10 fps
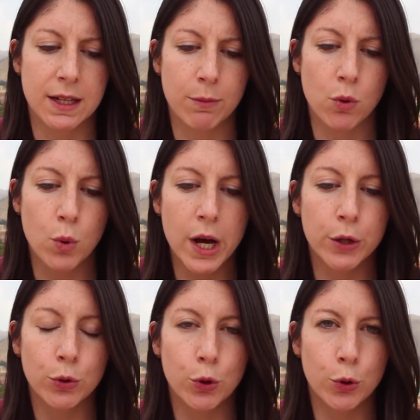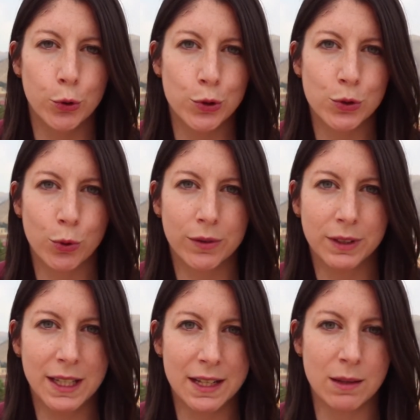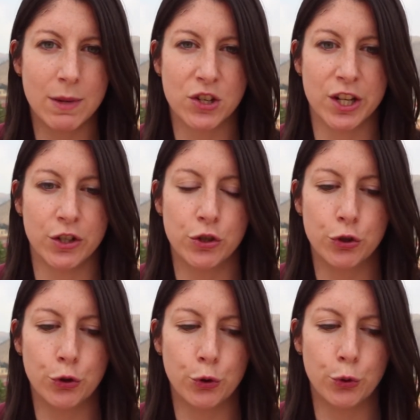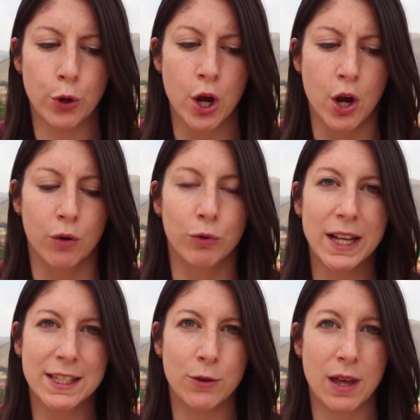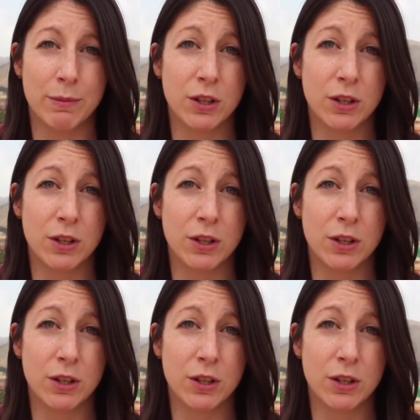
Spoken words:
Number one, who's sort of leading the mission to rescue them?